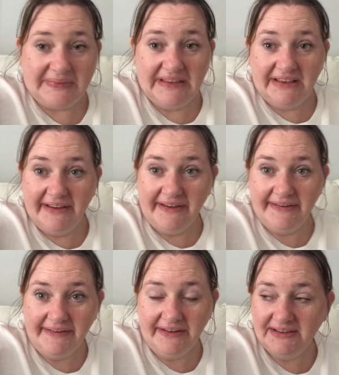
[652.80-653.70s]
Yeah,
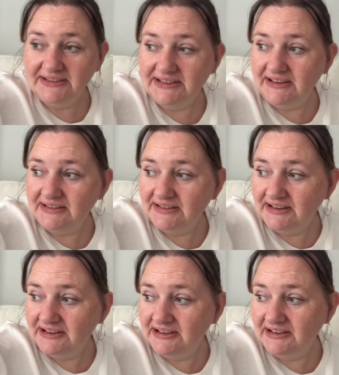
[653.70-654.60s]
so I'm
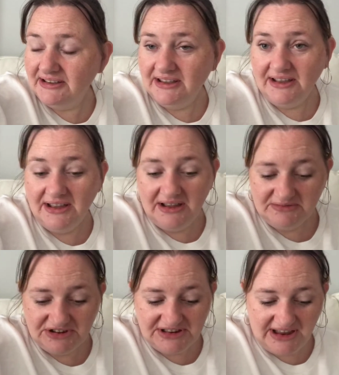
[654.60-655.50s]

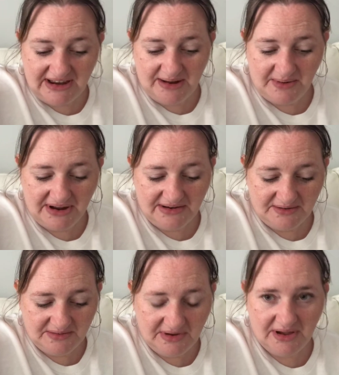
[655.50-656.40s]
just sitting here waiting
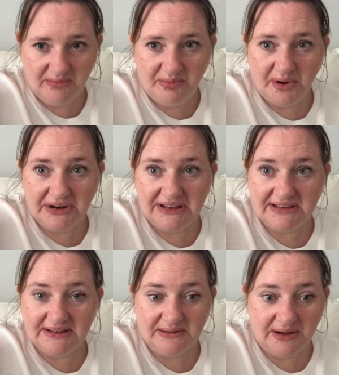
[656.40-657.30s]
on Bonnie's
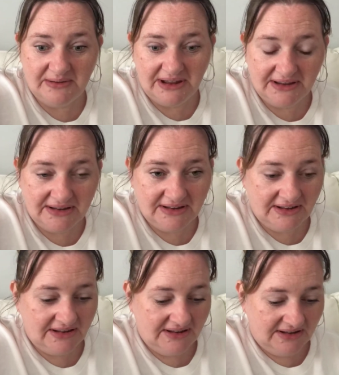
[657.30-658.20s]
new owner
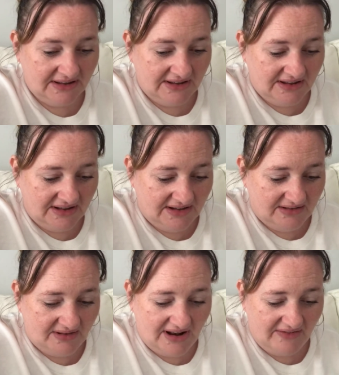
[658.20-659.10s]

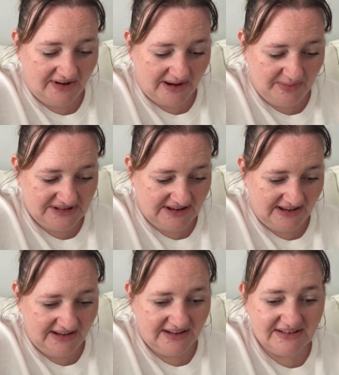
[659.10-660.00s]
while having a cup of
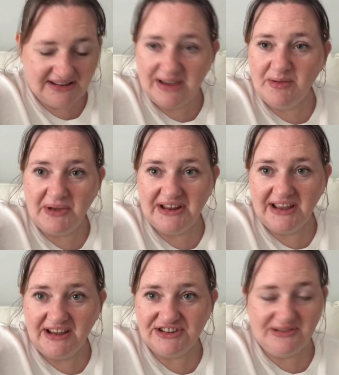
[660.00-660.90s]
tea, taking my
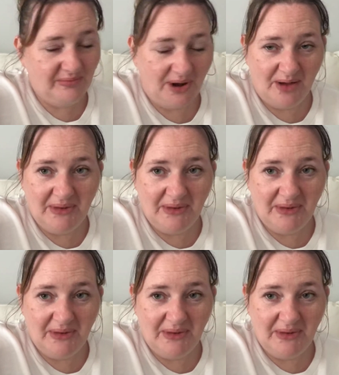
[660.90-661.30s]
medication, blowing my